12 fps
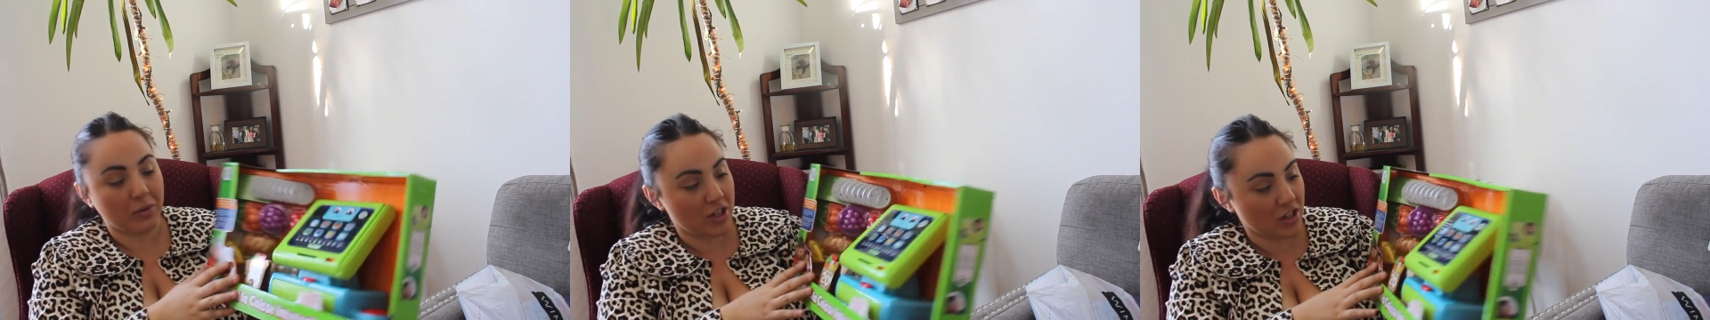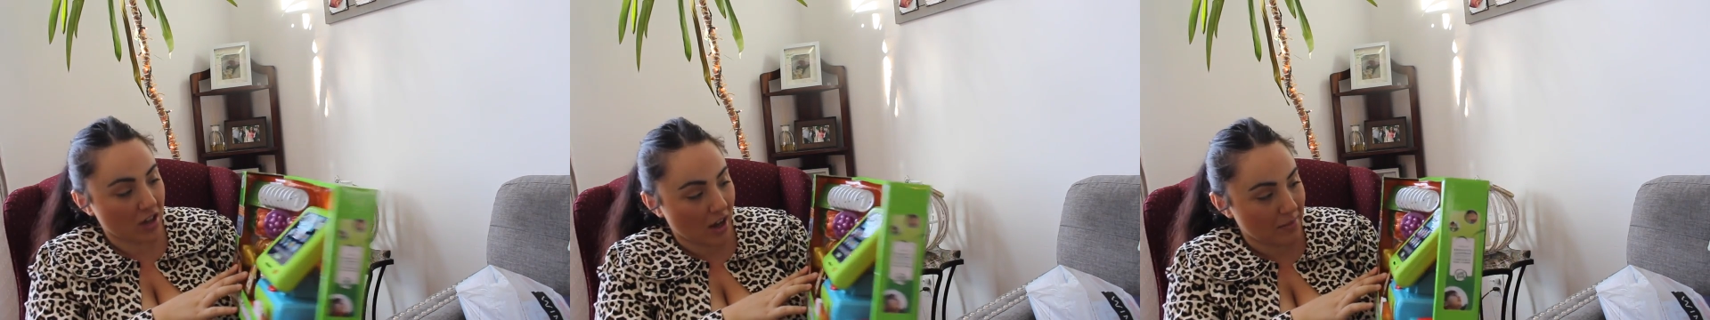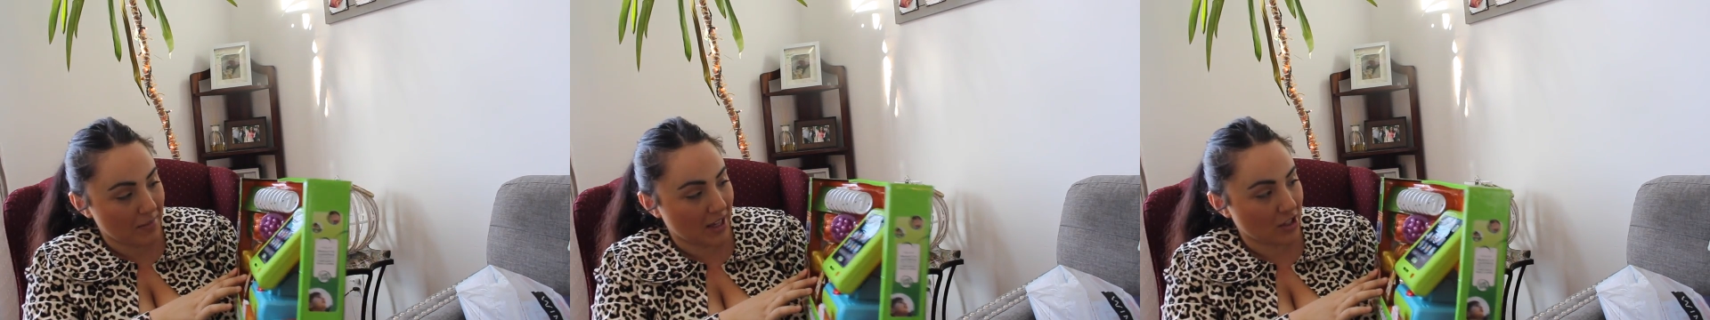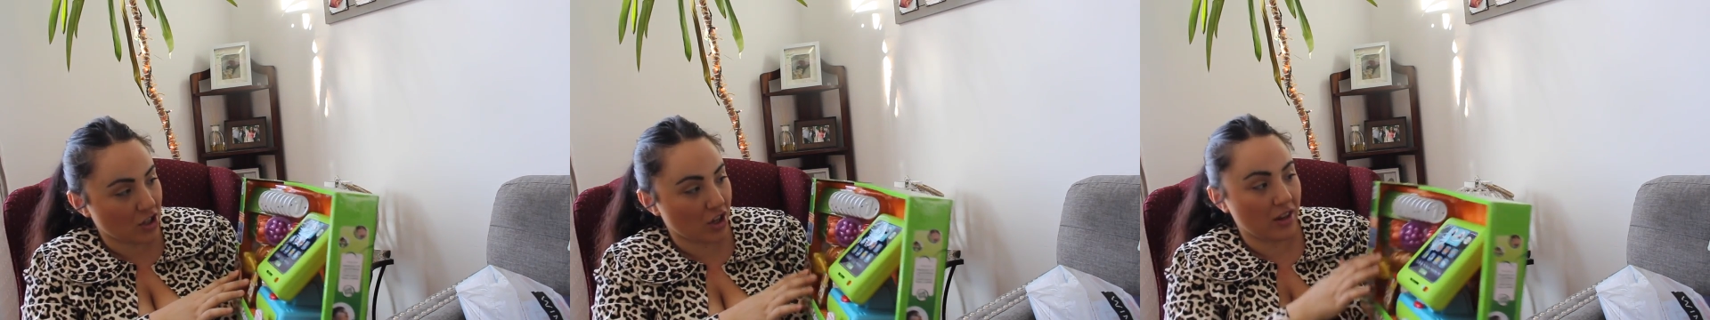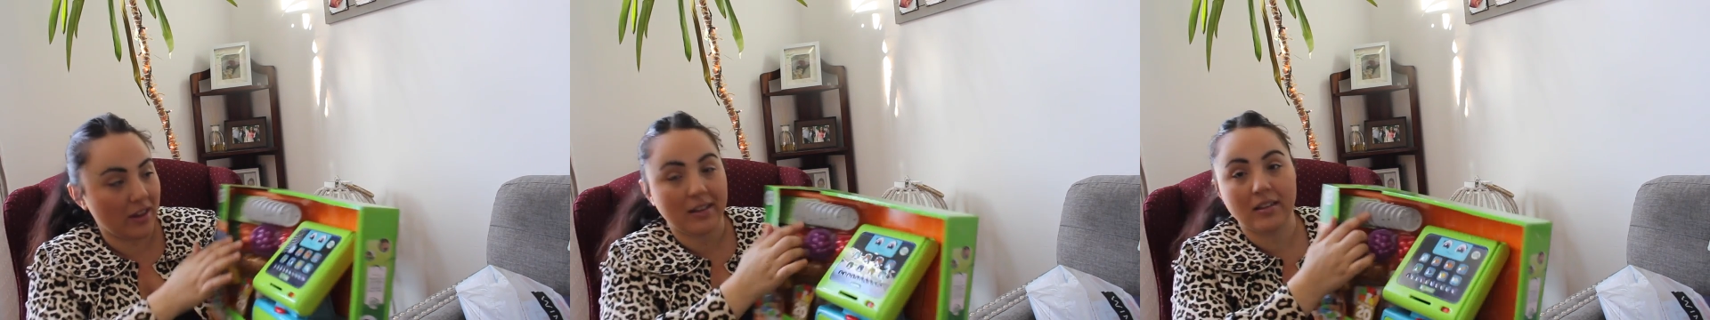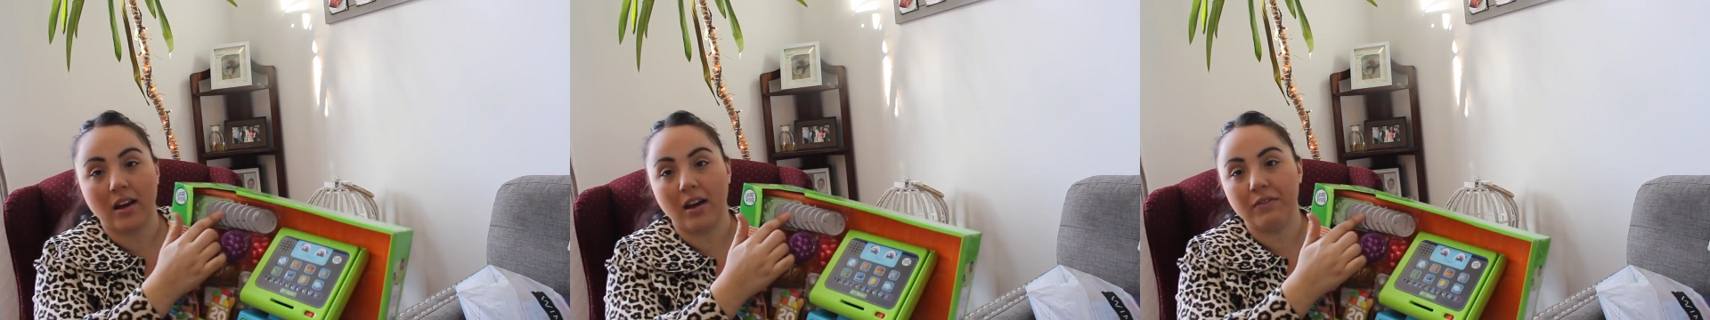We just gotta make sure that
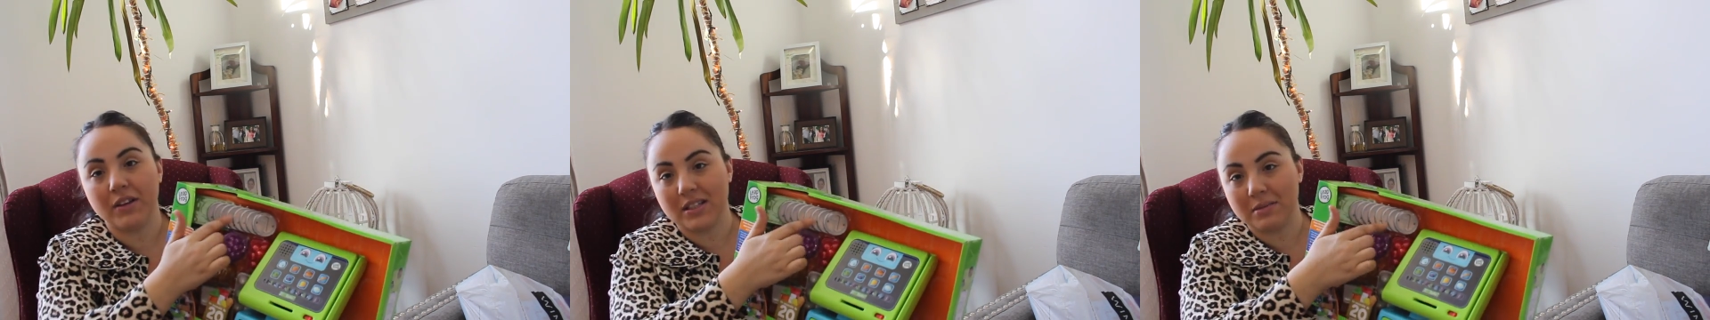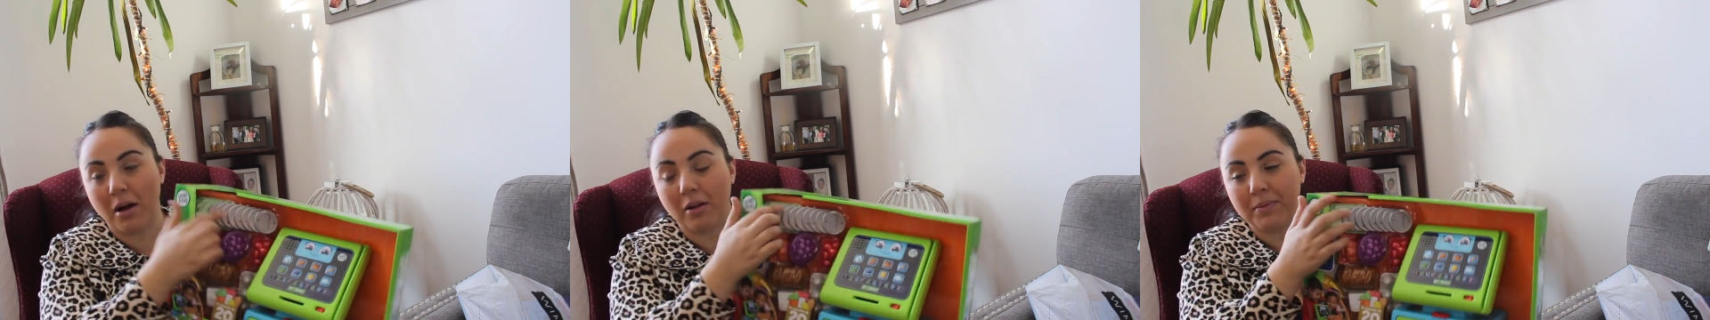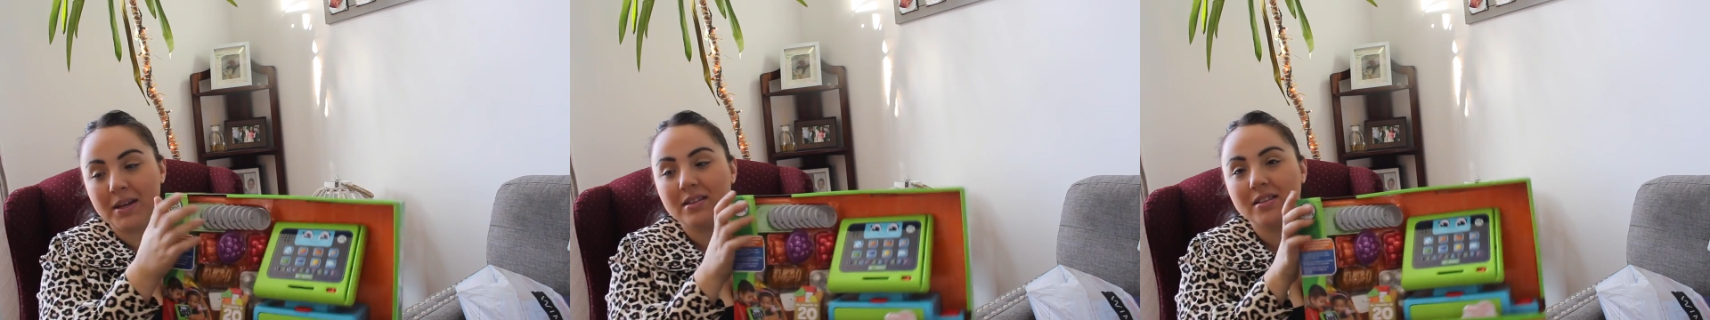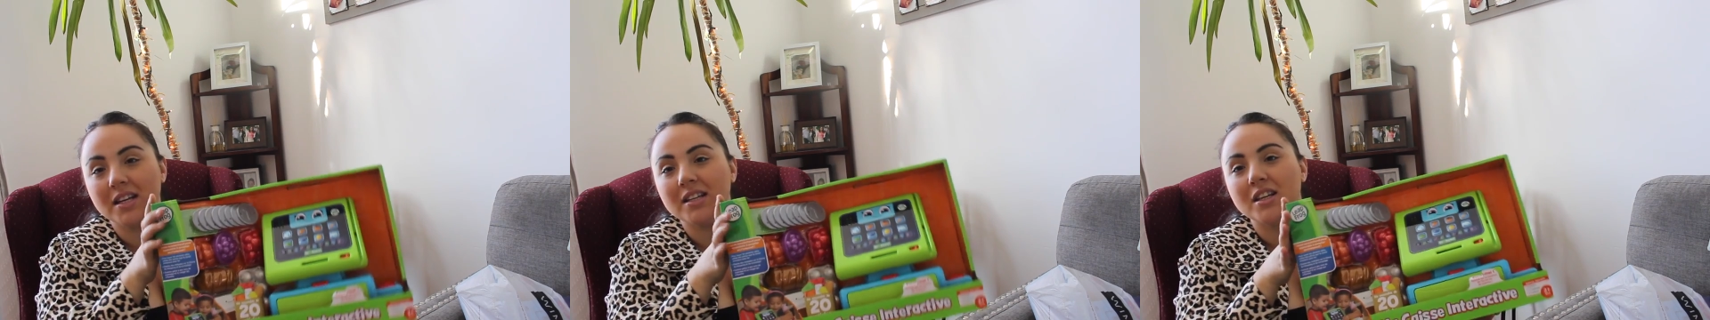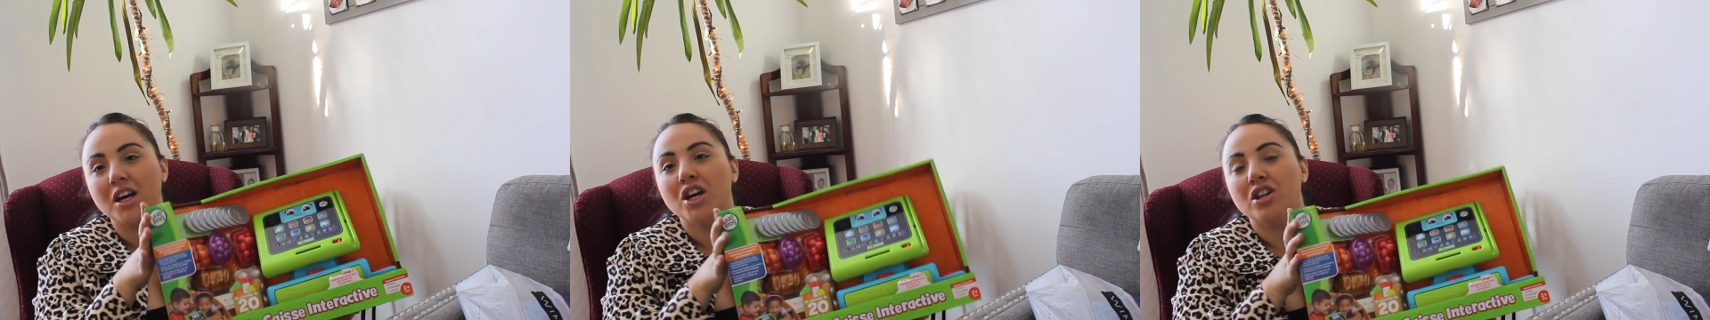of the small pieces.